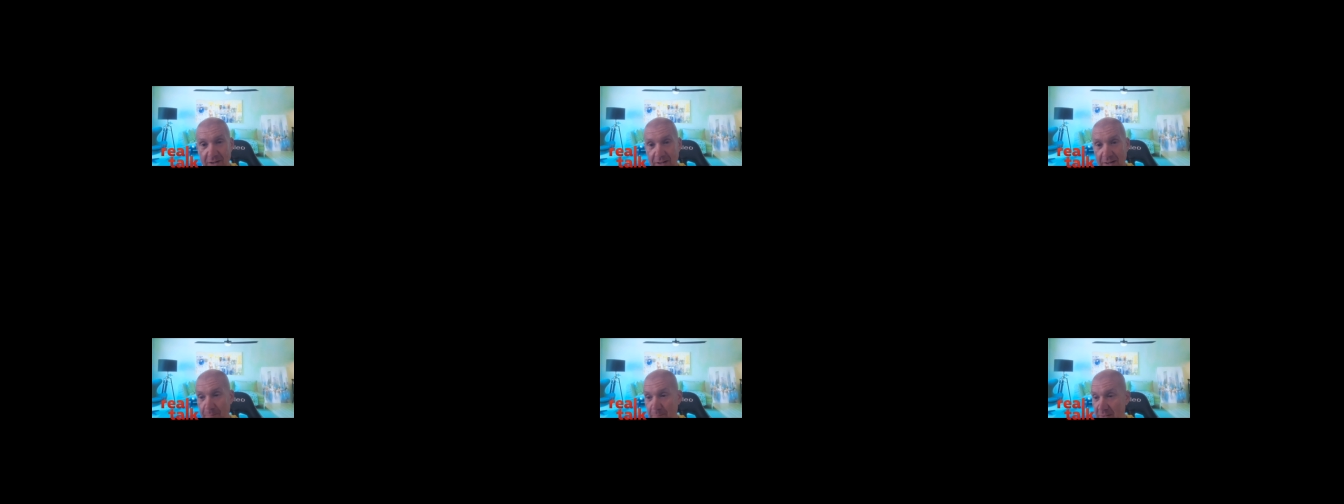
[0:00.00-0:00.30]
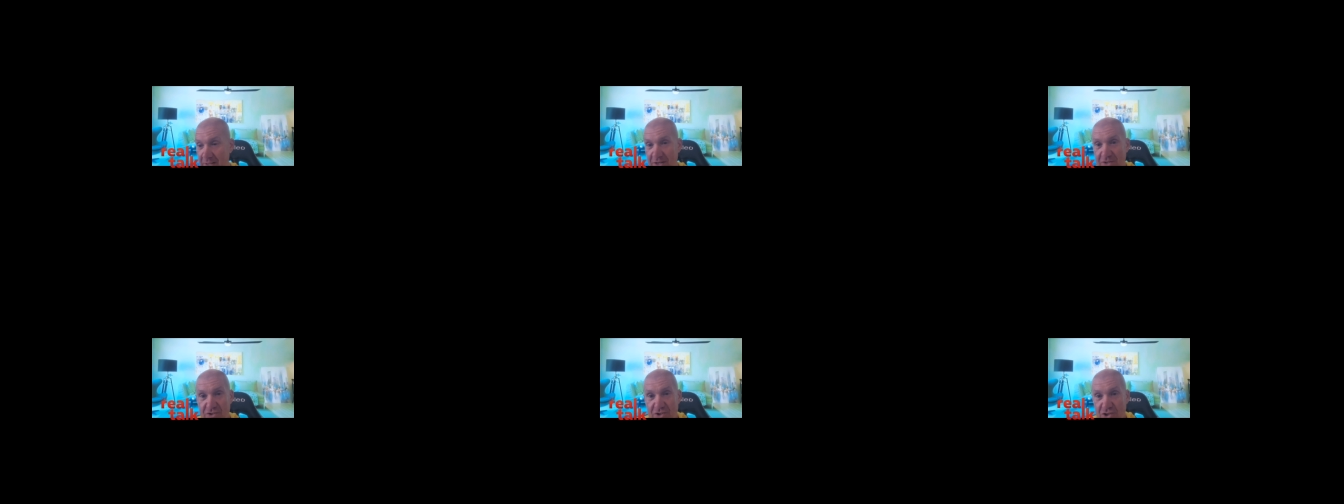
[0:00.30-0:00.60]

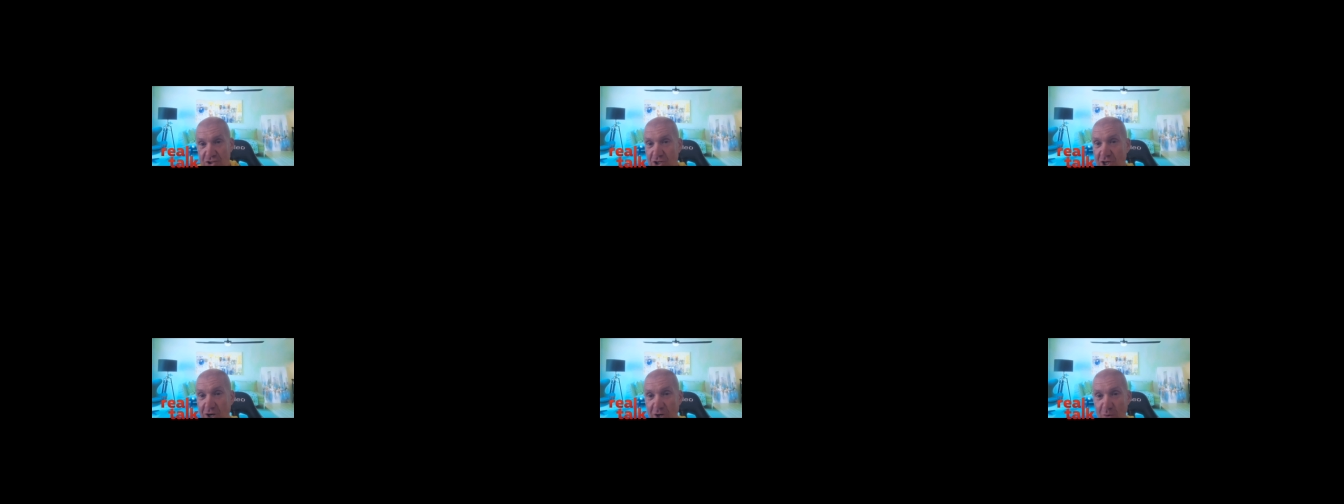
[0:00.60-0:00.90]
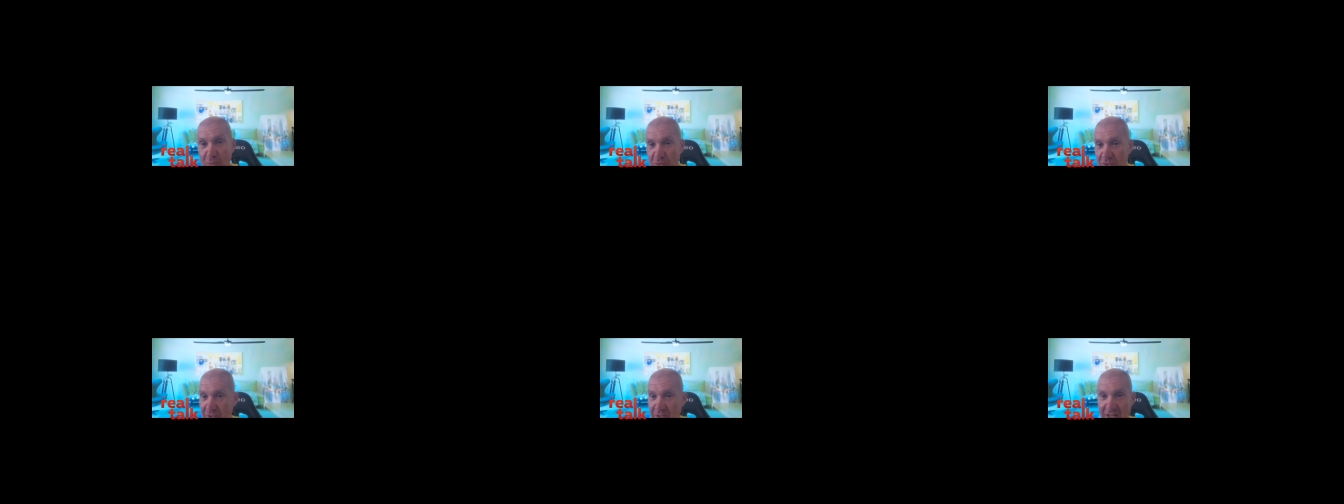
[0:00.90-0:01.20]
me as a
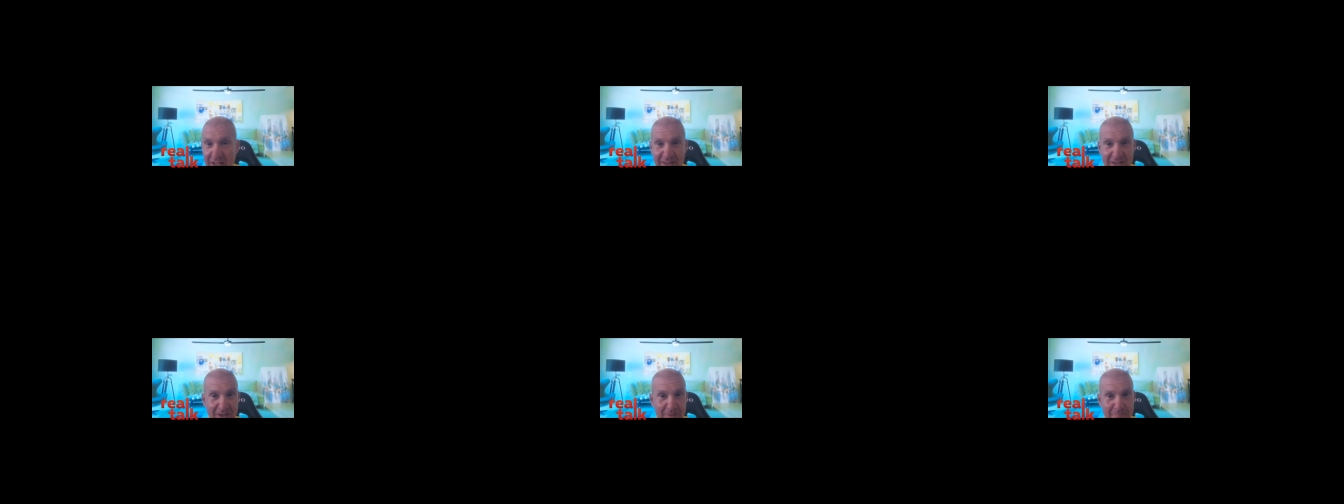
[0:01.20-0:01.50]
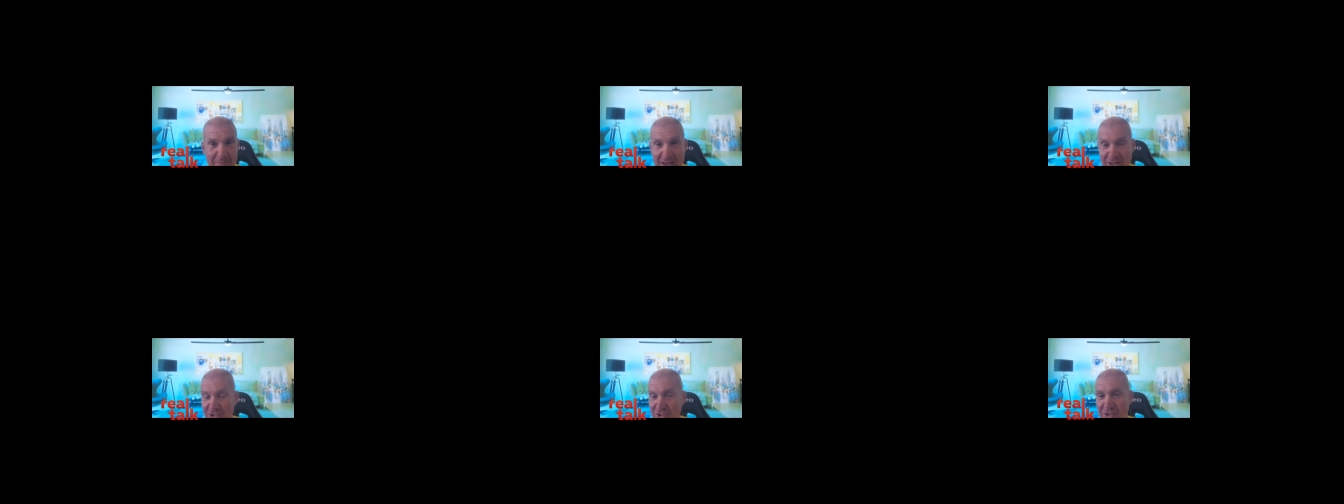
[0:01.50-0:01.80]
child and the
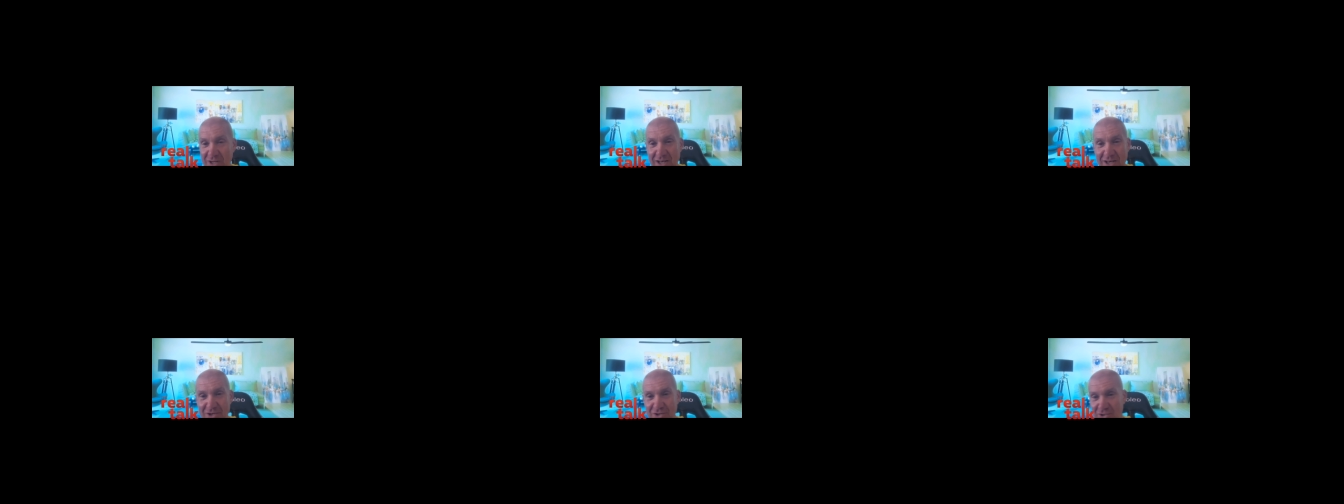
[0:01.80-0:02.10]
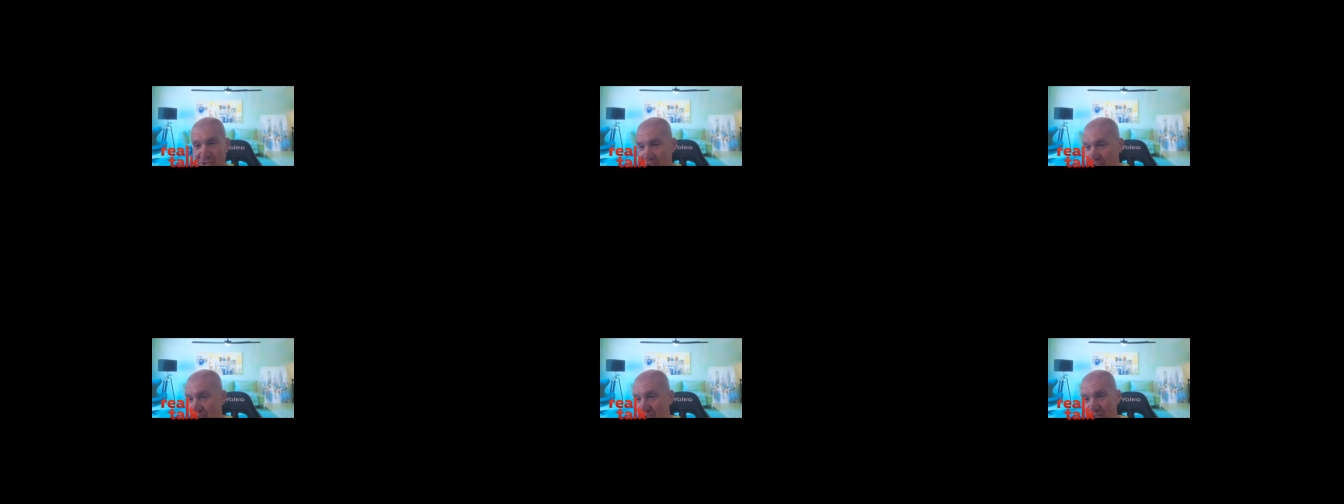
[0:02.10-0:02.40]

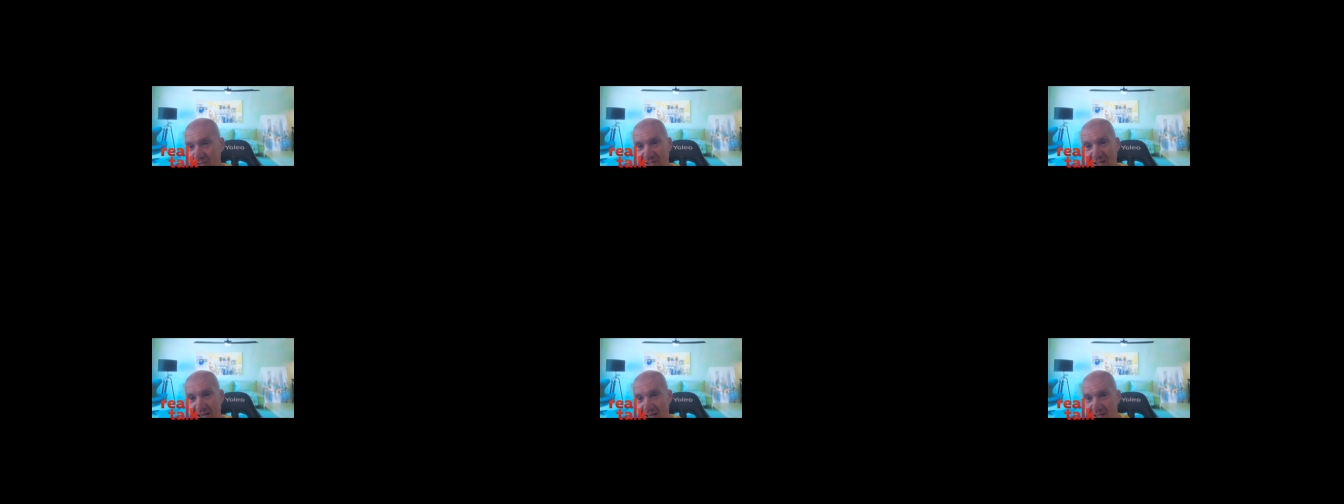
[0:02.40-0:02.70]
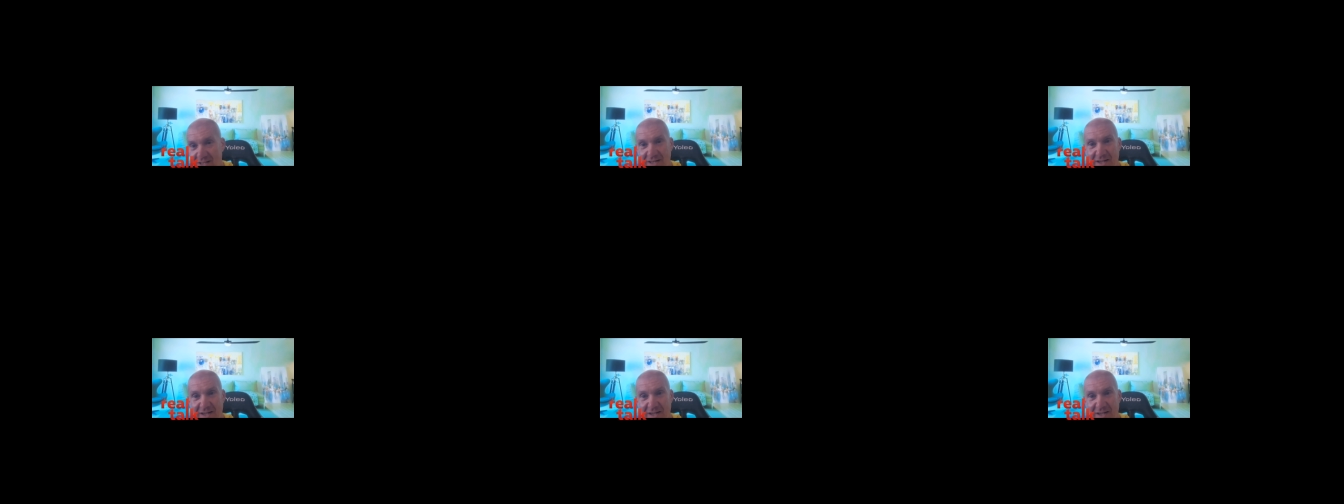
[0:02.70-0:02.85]
imagination, and I'd get,